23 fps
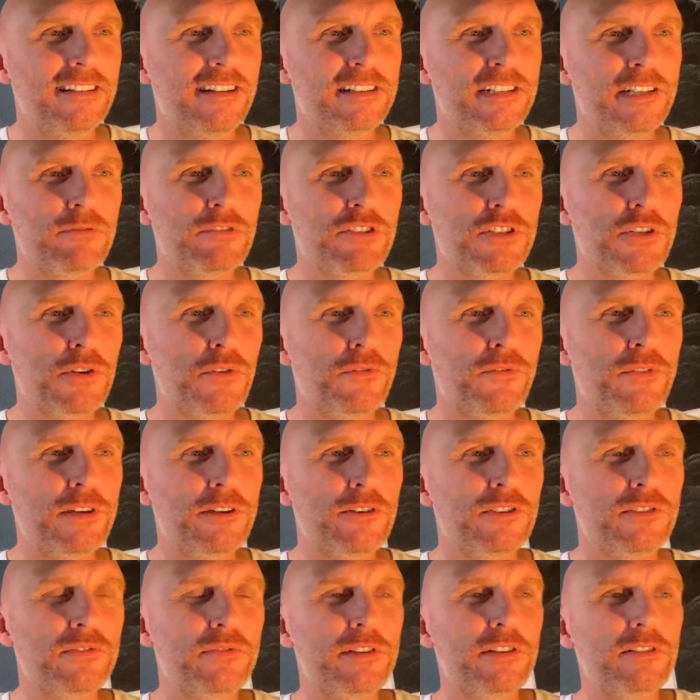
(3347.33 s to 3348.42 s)
I never show
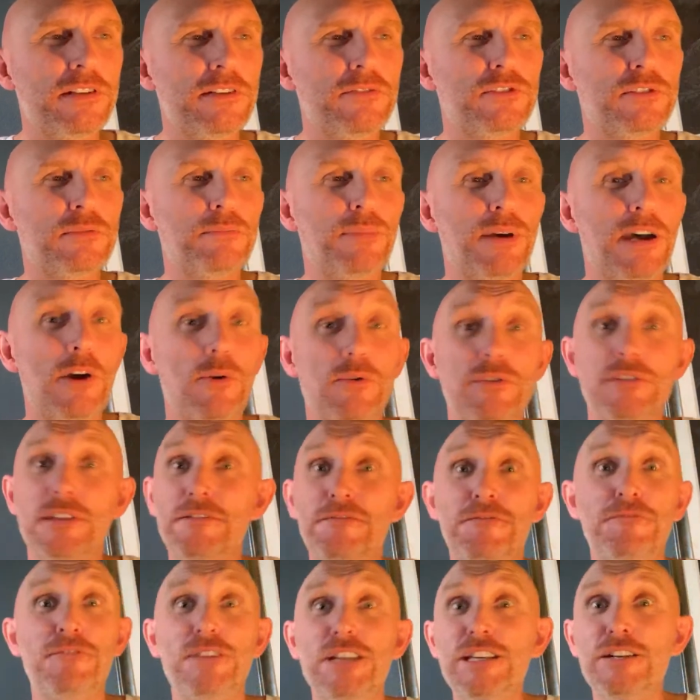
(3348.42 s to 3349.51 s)
fear as fear gives them power.
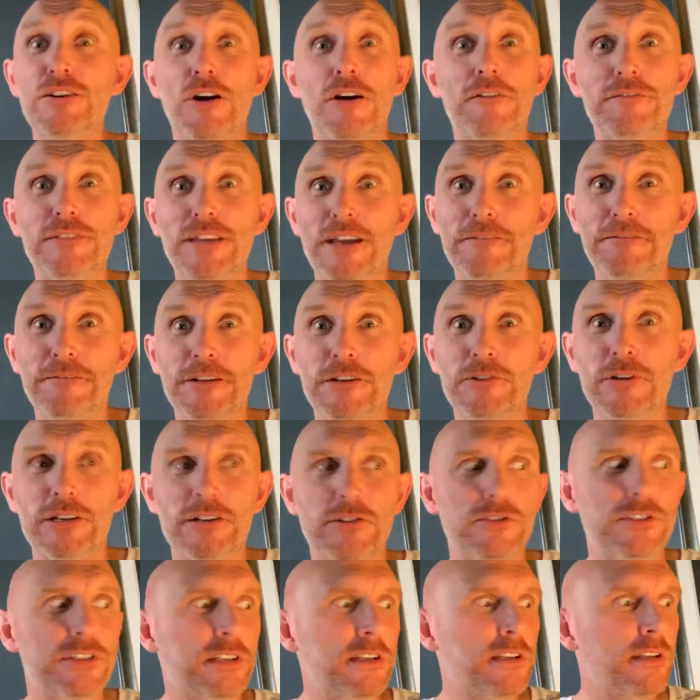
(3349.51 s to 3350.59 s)
They feed off that fear
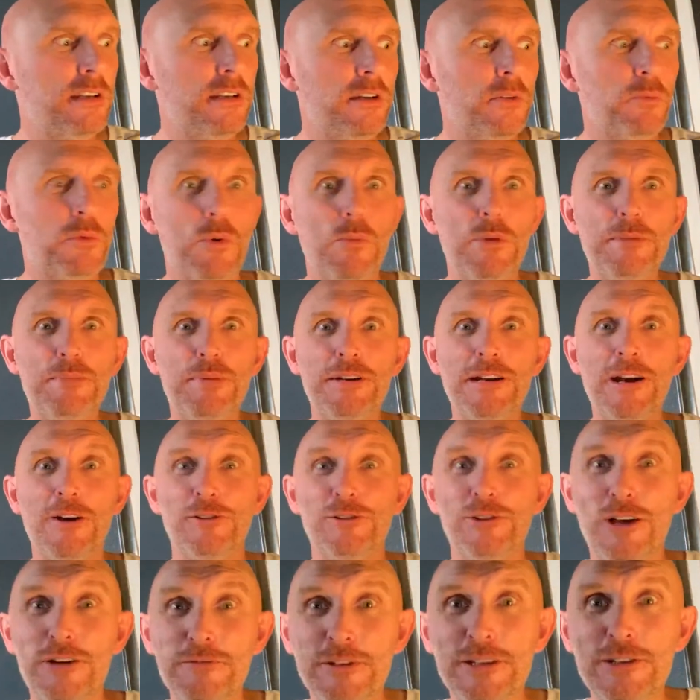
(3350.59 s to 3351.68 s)
energy. When we put
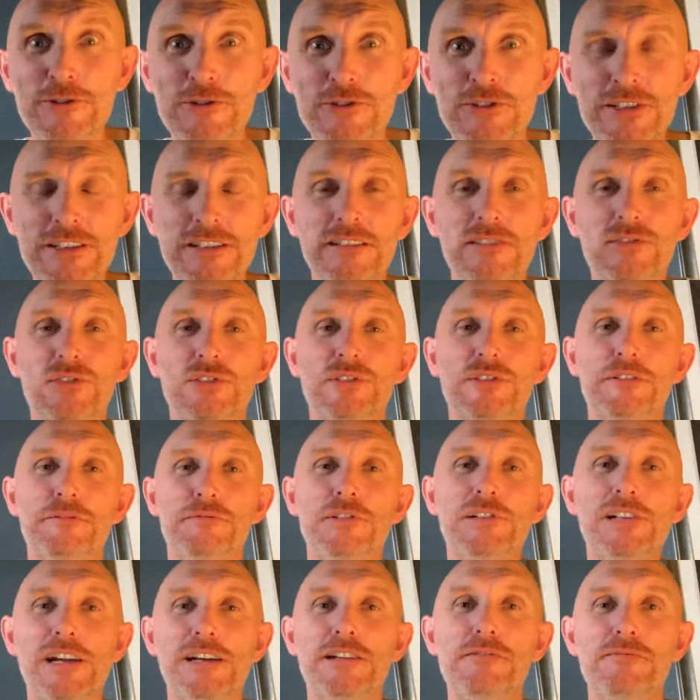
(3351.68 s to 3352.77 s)
out love energy, it's a
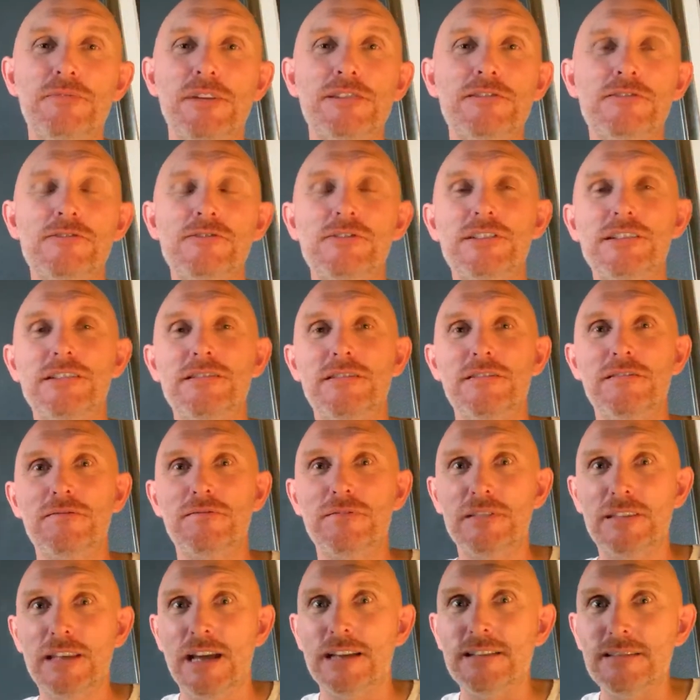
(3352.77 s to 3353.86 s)
different kind of energy than
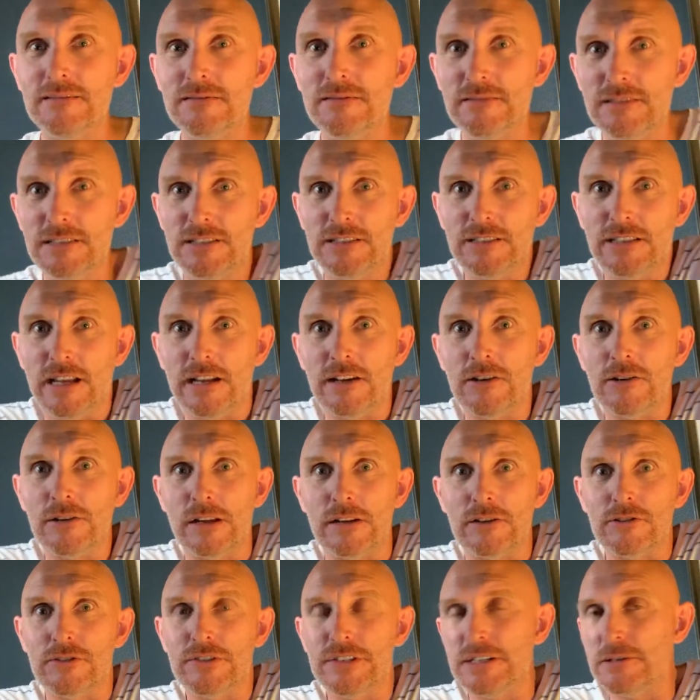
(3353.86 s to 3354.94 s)
that scared
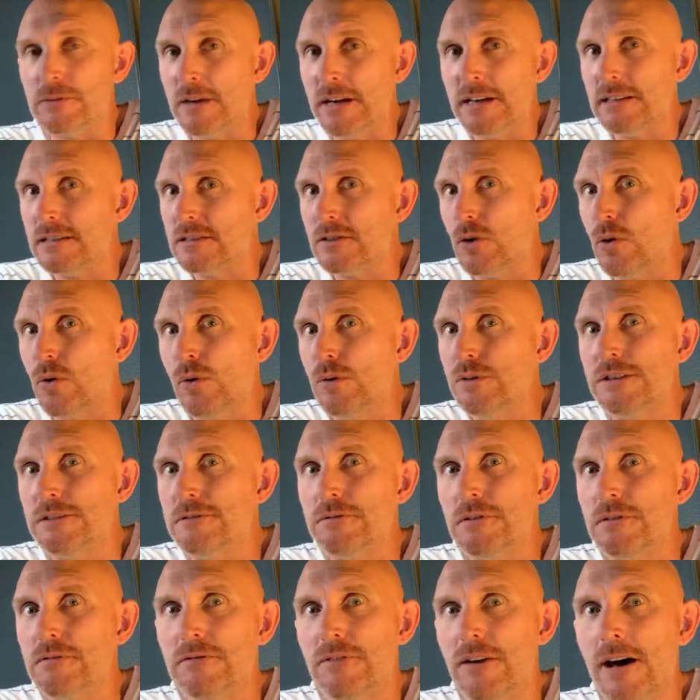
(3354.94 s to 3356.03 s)
energy, right? It's a whole
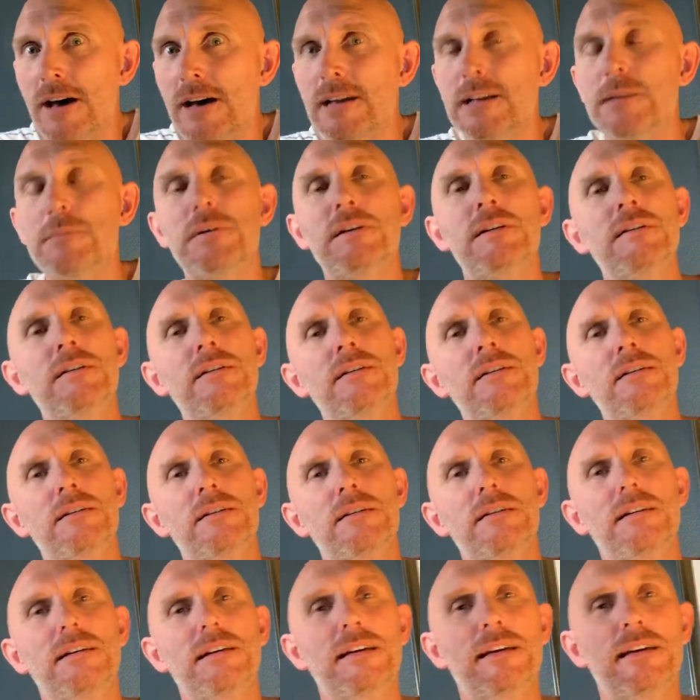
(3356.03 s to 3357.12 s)
different vibe.
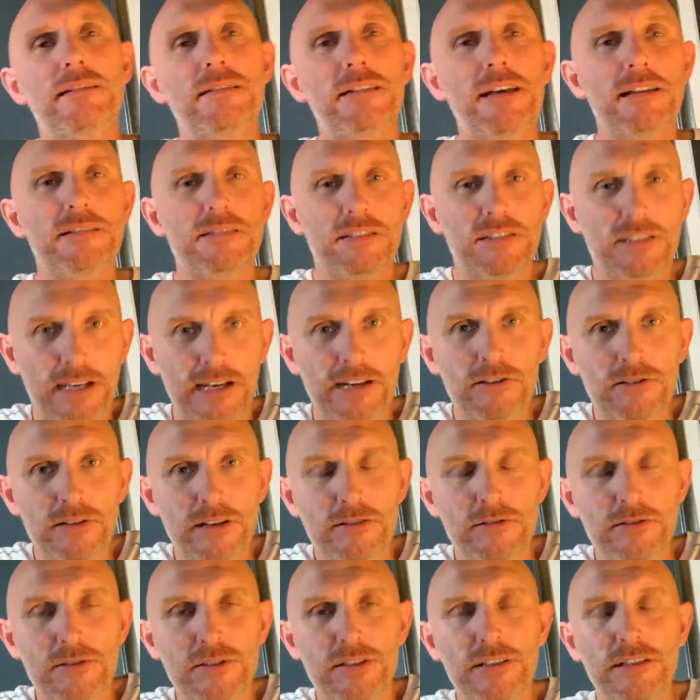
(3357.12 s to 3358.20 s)
And that scared
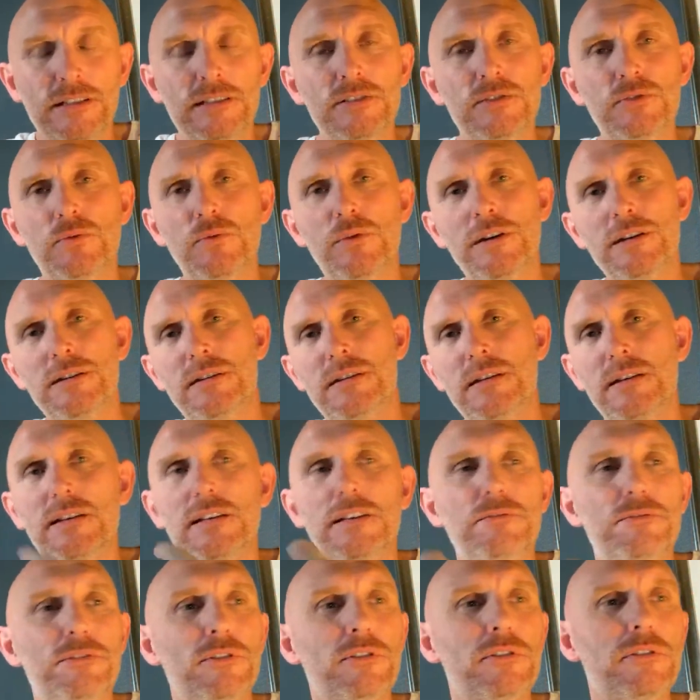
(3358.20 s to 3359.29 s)
energy is what the
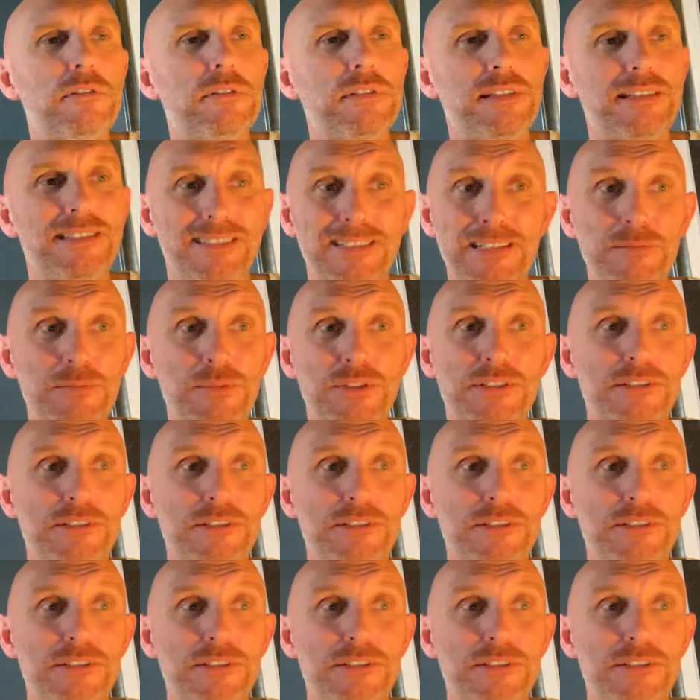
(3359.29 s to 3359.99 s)
evil seems to